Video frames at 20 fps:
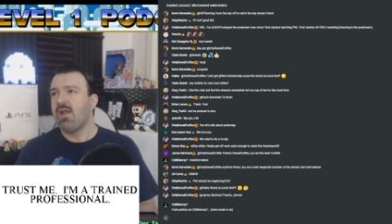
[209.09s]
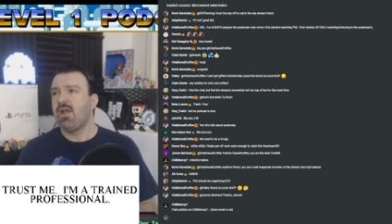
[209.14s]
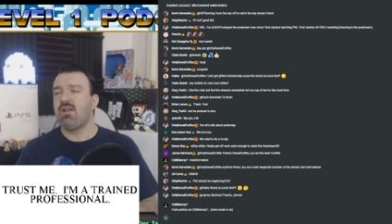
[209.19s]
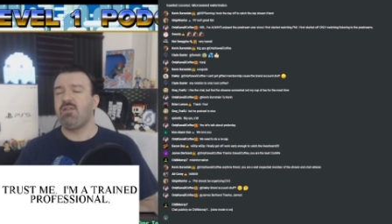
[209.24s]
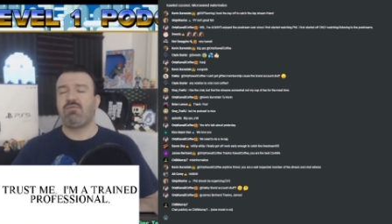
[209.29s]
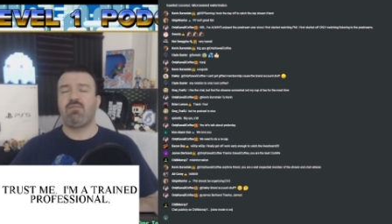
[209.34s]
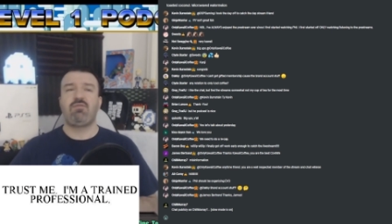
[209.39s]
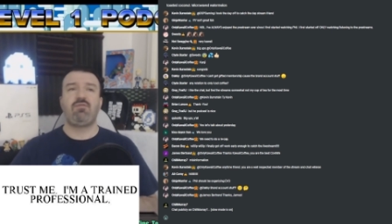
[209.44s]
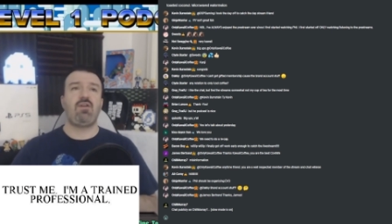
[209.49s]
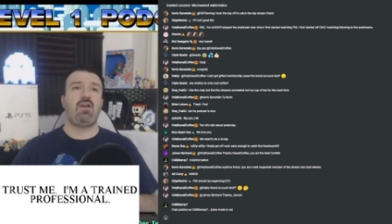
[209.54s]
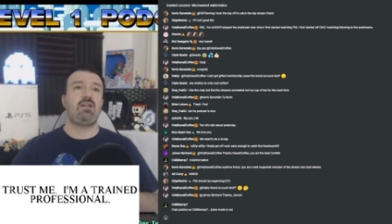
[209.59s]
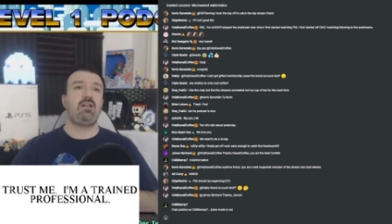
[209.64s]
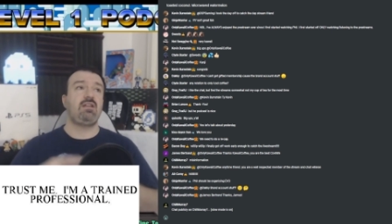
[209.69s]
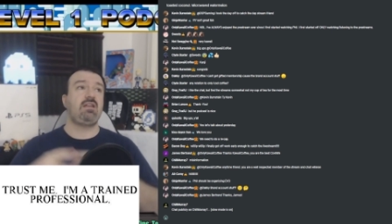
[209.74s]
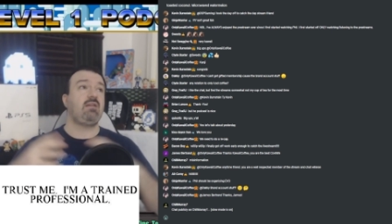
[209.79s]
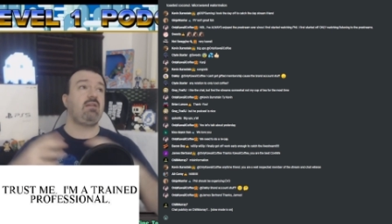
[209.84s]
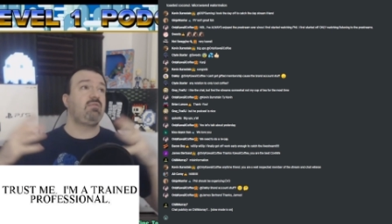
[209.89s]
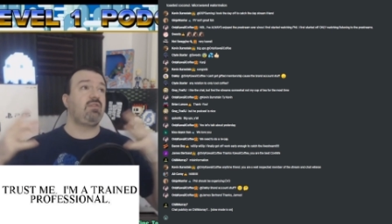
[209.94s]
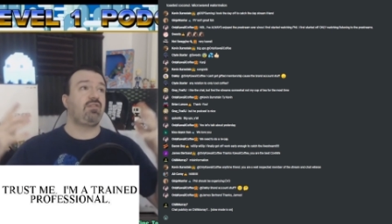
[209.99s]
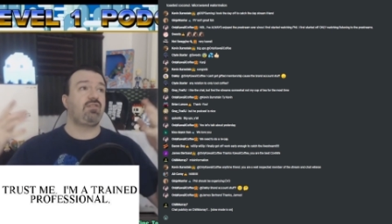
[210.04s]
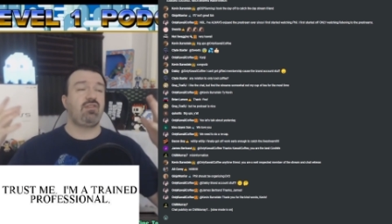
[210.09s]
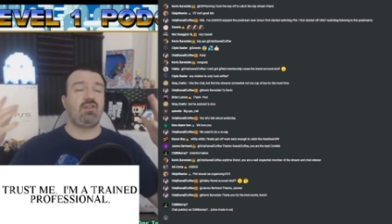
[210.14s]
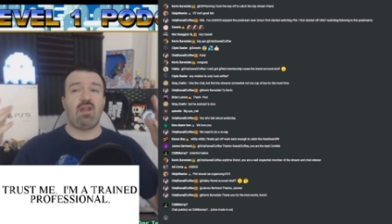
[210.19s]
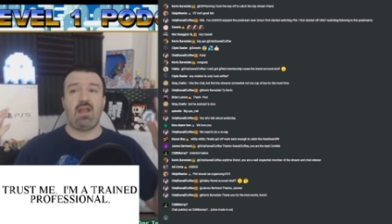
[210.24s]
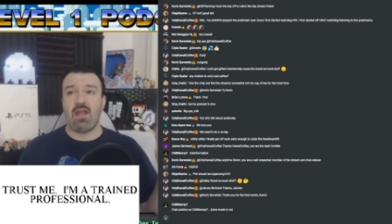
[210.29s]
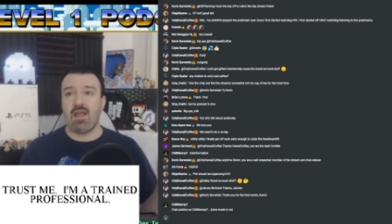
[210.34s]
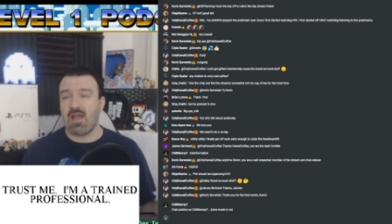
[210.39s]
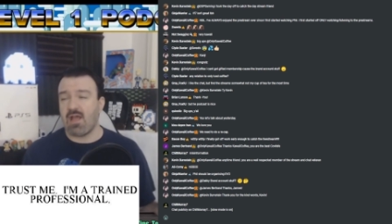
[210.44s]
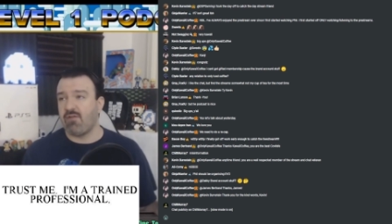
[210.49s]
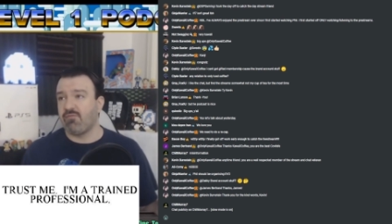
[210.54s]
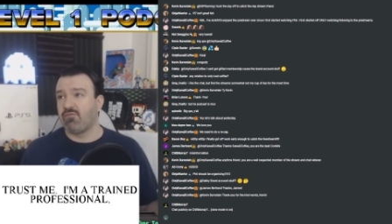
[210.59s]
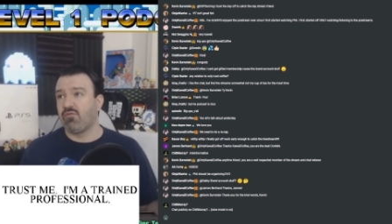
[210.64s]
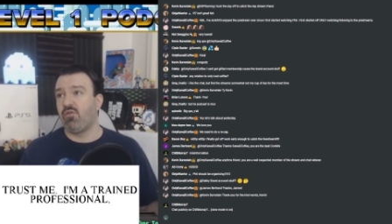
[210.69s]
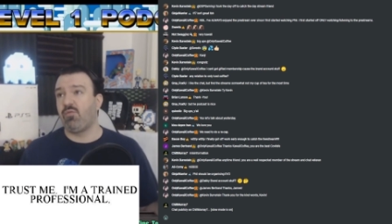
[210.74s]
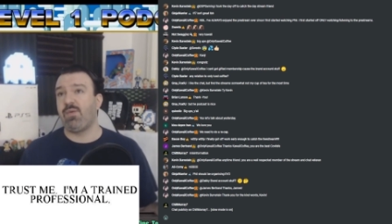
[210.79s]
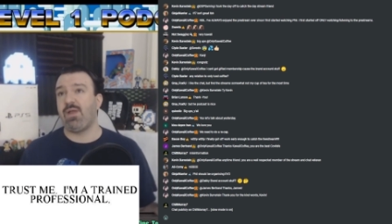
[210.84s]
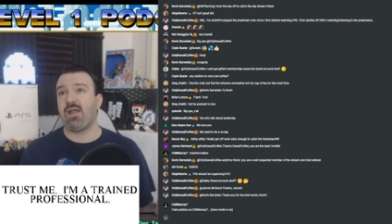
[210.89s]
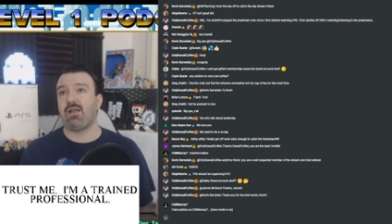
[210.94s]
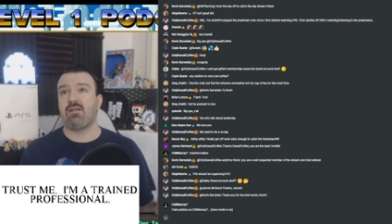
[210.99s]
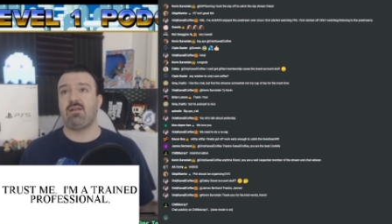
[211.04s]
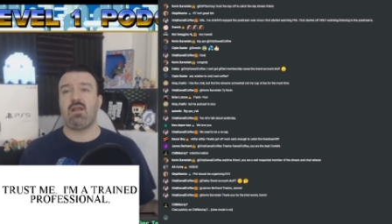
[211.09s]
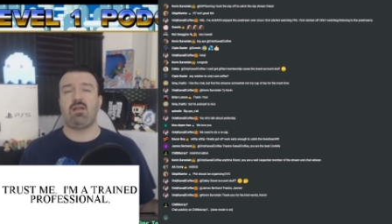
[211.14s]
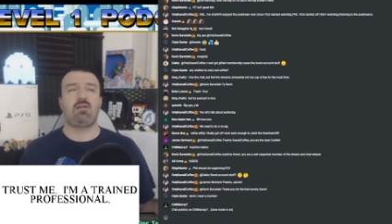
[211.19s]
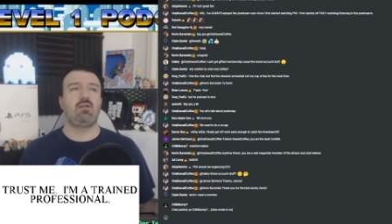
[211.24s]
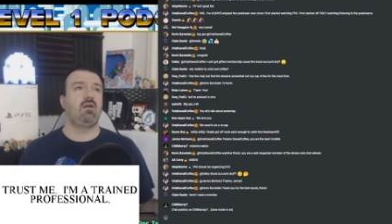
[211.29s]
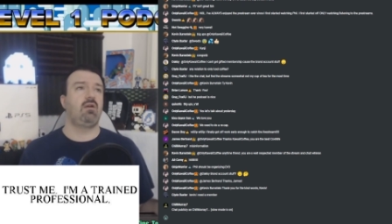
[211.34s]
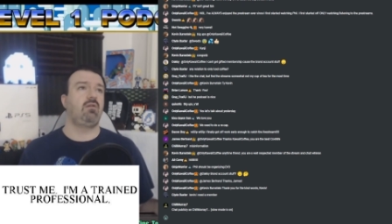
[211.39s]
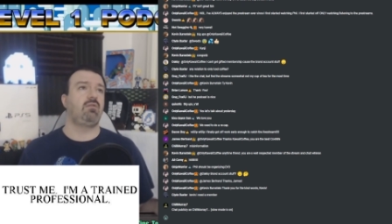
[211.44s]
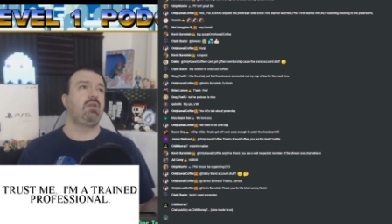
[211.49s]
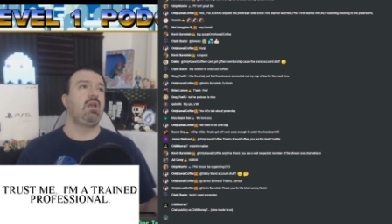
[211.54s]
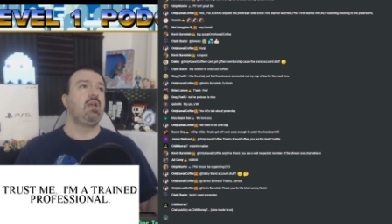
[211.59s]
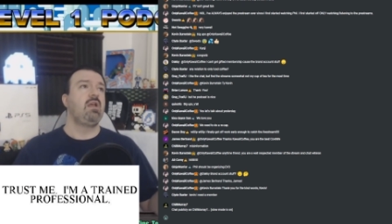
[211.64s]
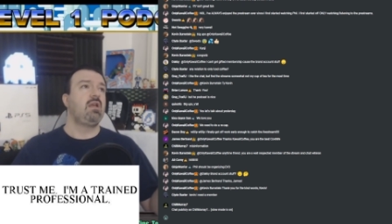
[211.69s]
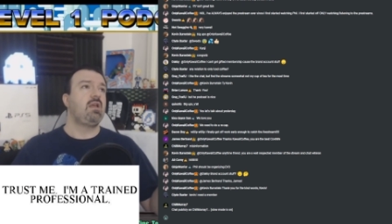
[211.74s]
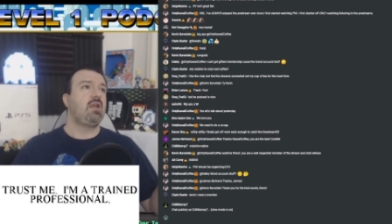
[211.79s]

And if a fighting game doesn't have rollback netcode,